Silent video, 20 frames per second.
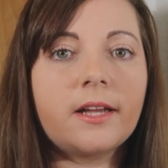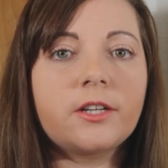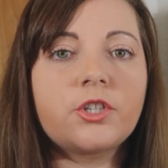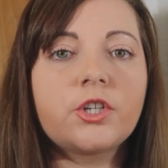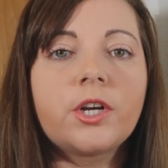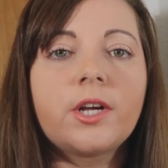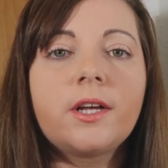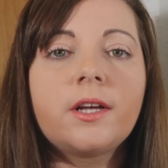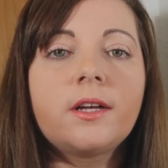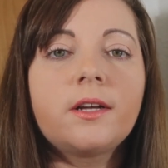
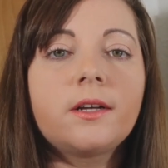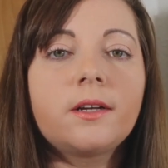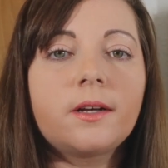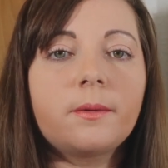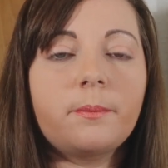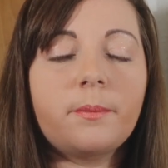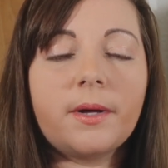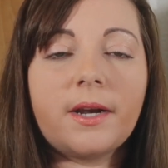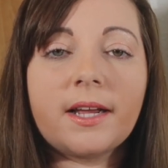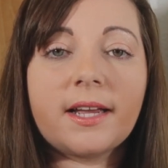age.
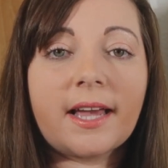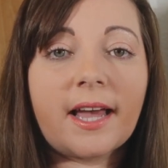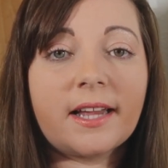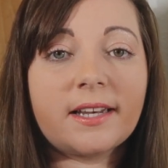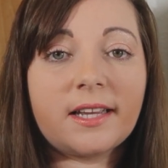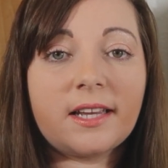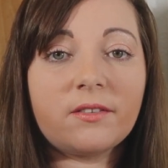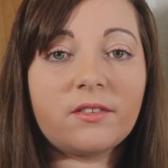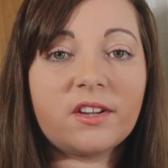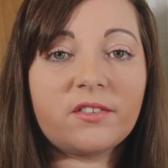But
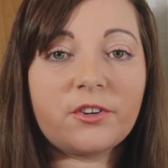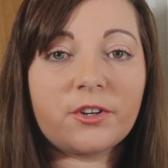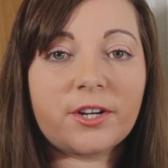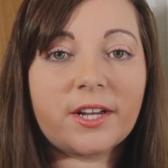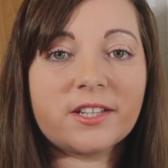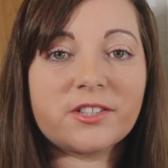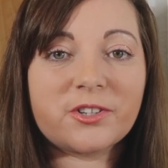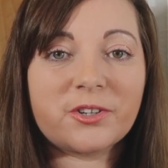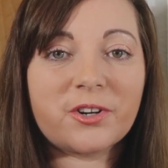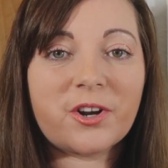again, even if your
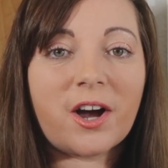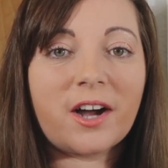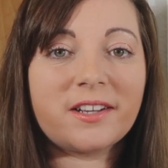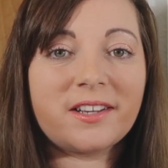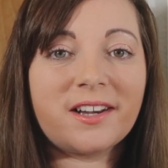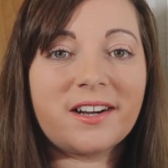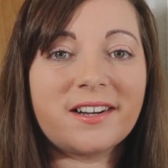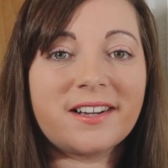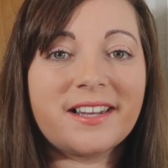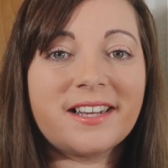kids are
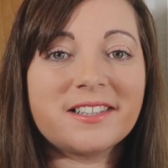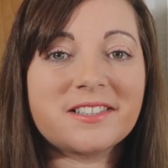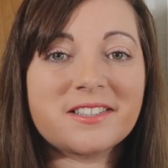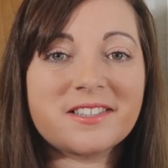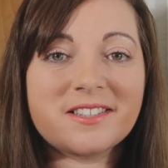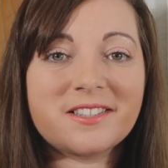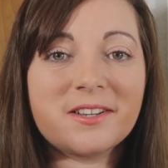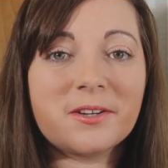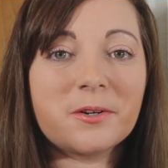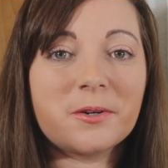not young,
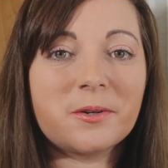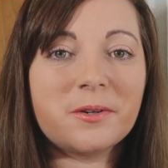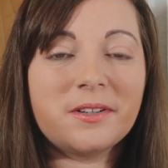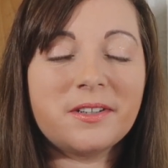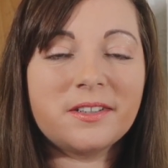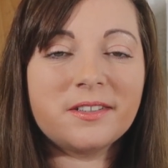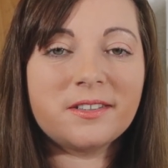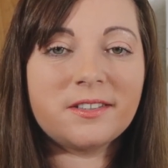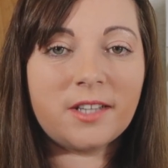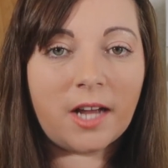it's
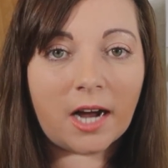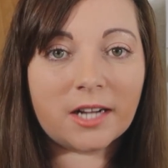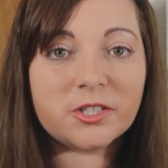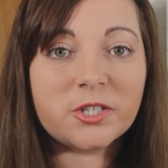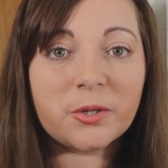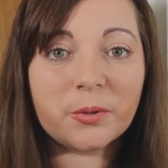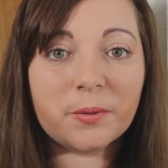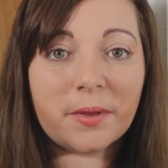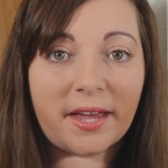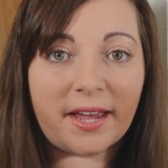still
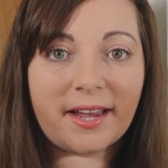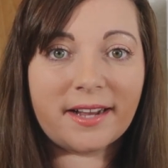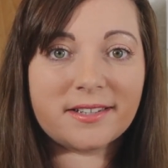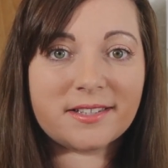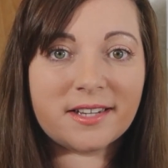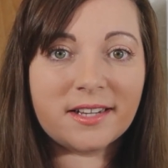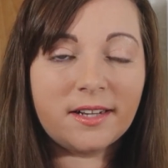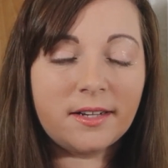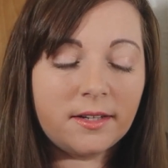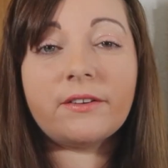not too late.